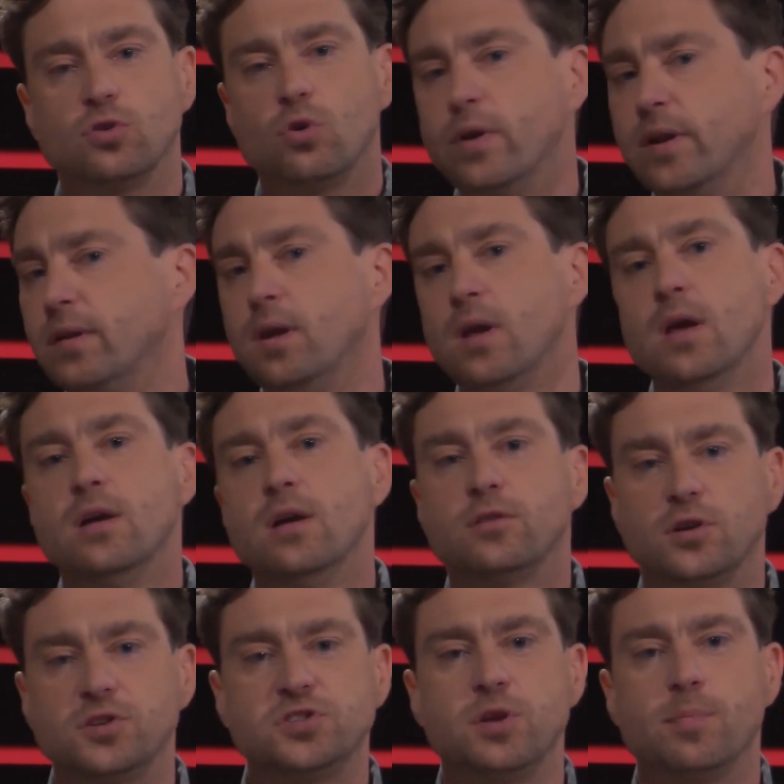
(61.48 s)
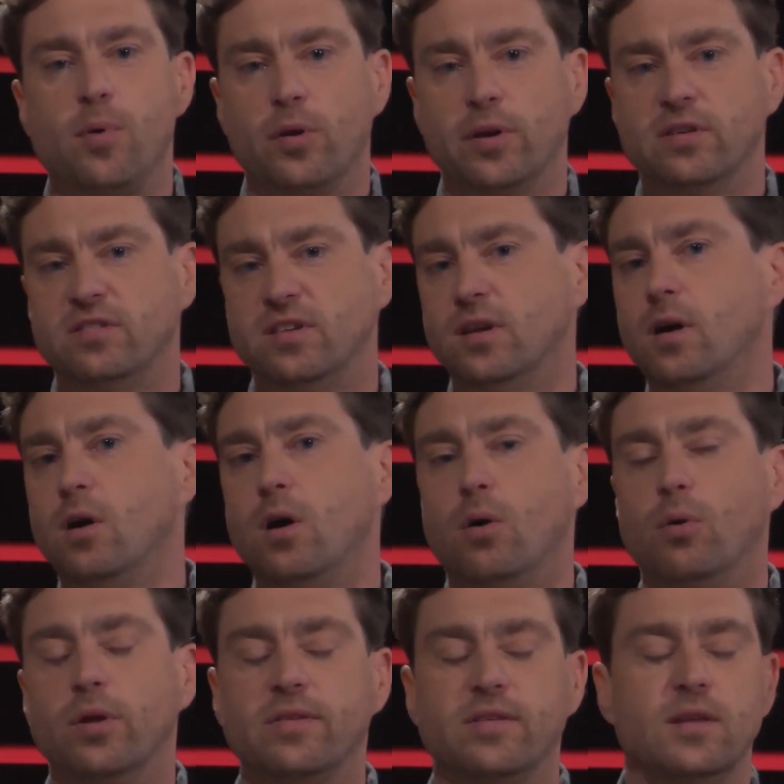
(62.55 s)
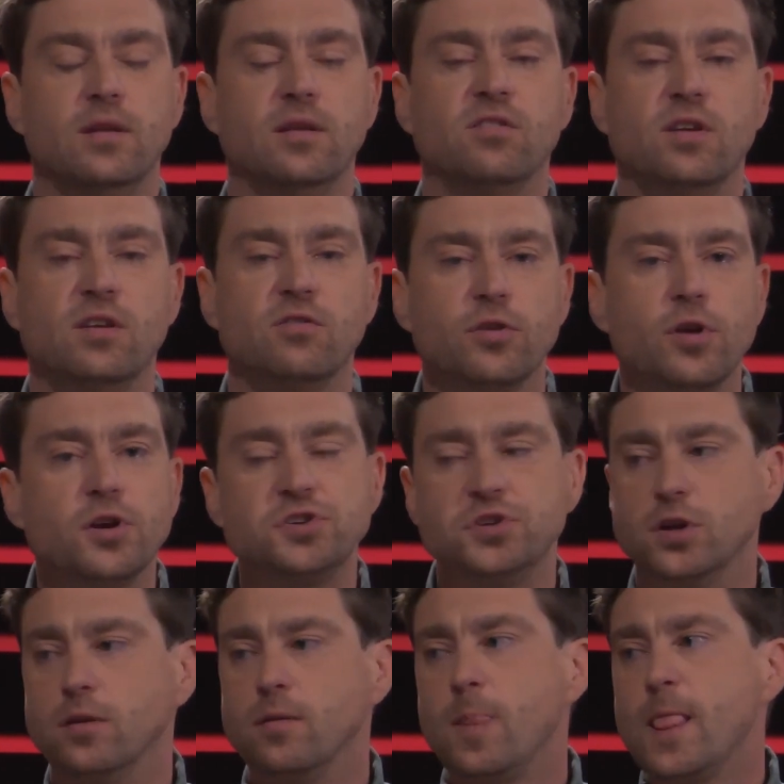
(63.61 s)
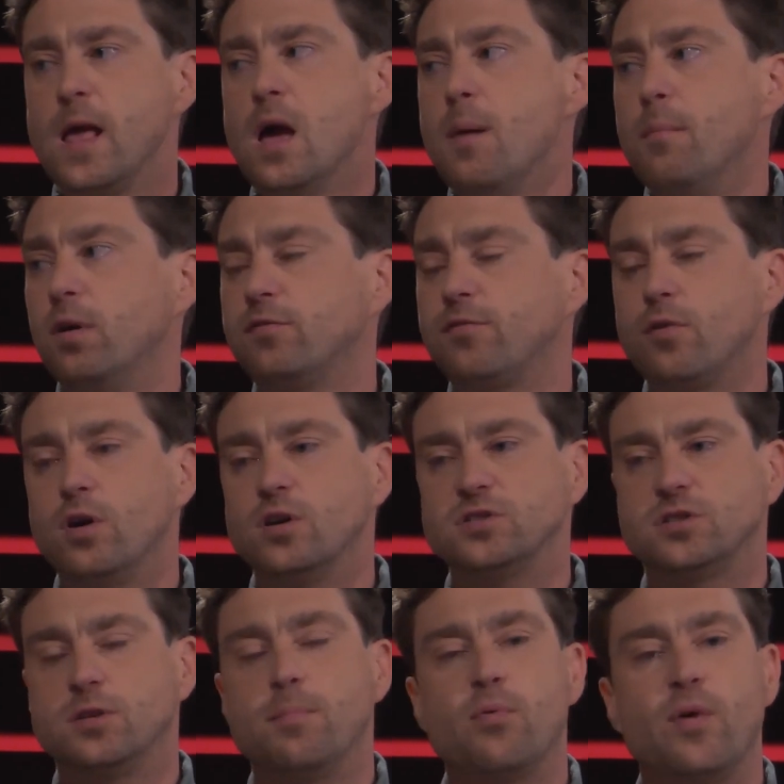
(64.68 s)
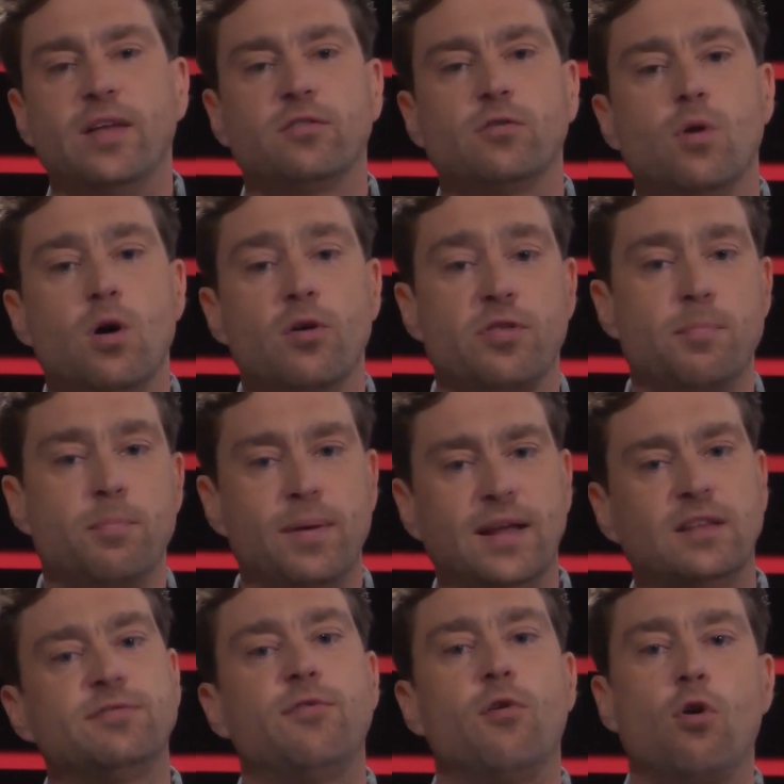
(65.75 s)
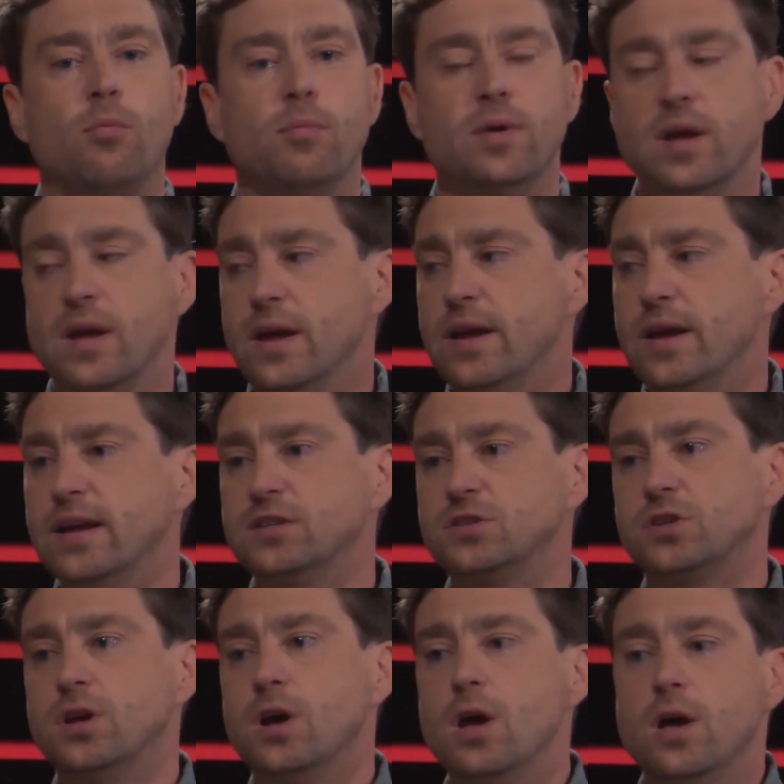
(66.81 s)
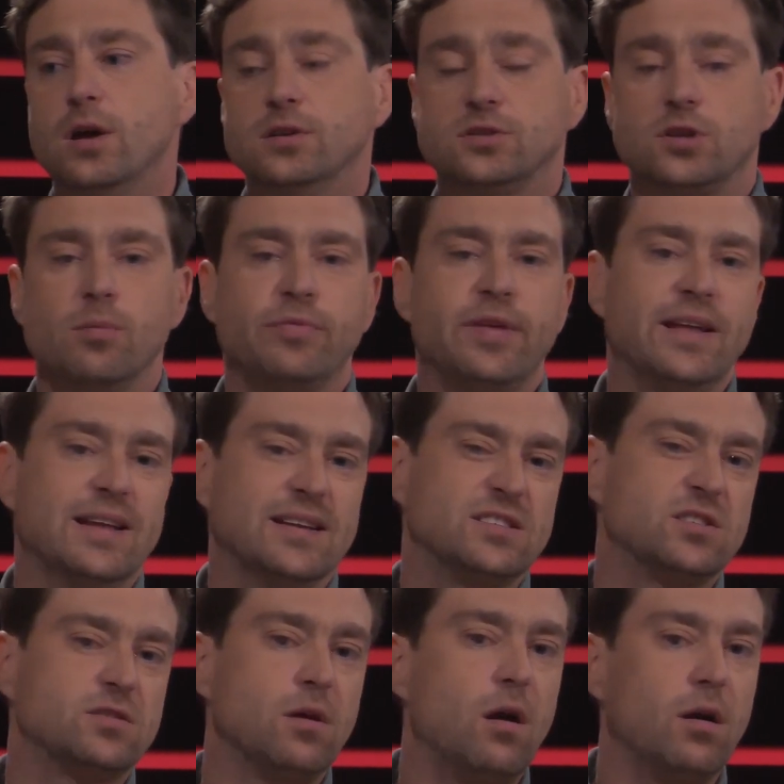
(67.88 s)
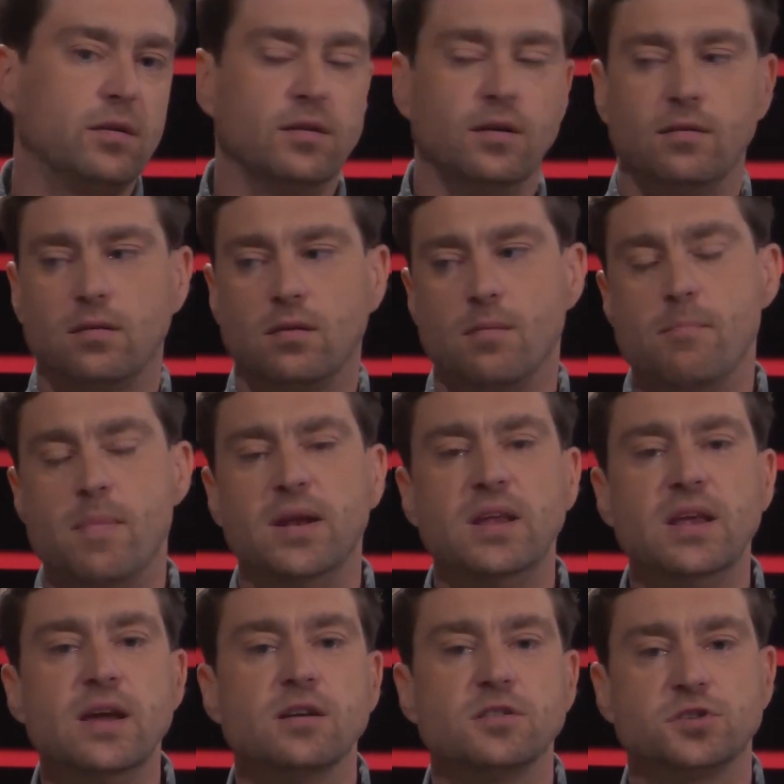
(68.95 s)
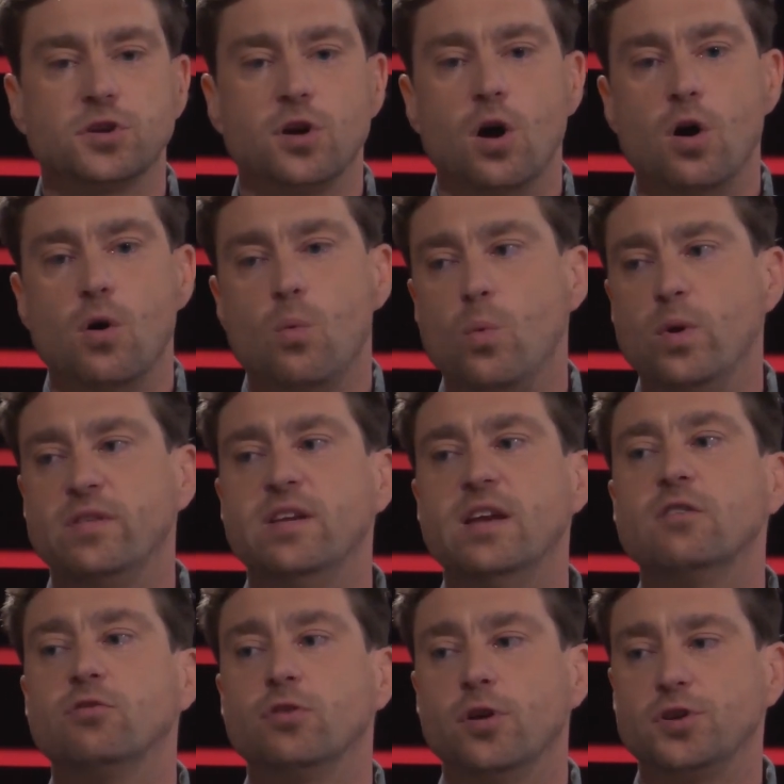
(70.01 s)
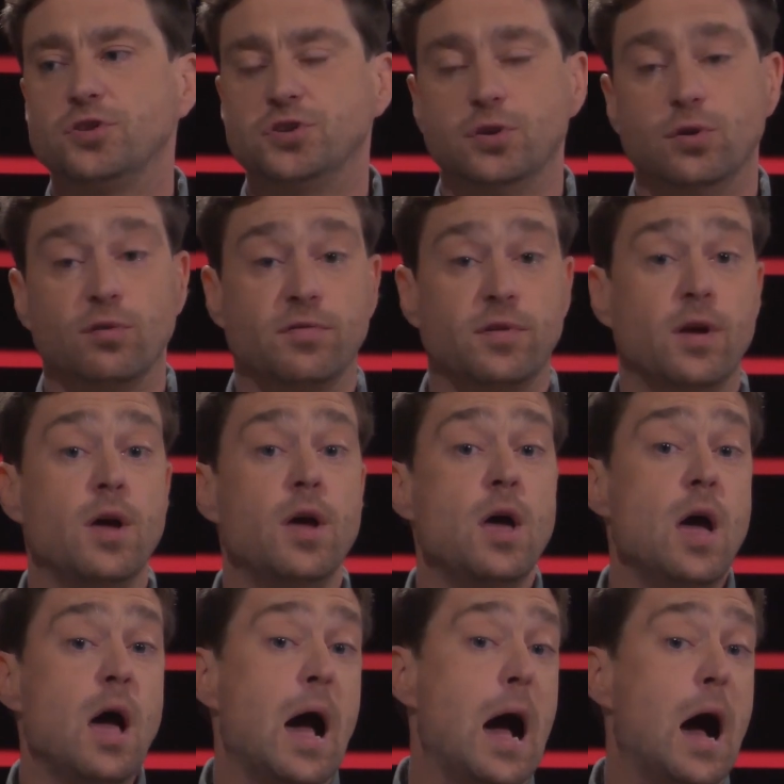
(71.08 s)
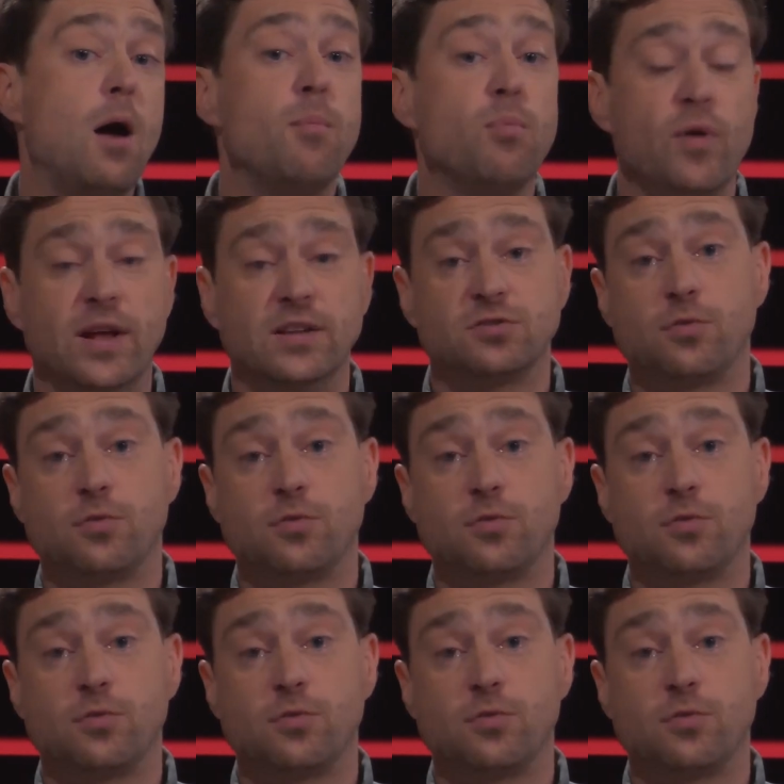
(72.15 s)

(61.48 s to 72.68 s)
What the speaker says: already touched upon it in his introduction. But for us, the brand growth platform is something that started many years ago with the introduction of the How Brands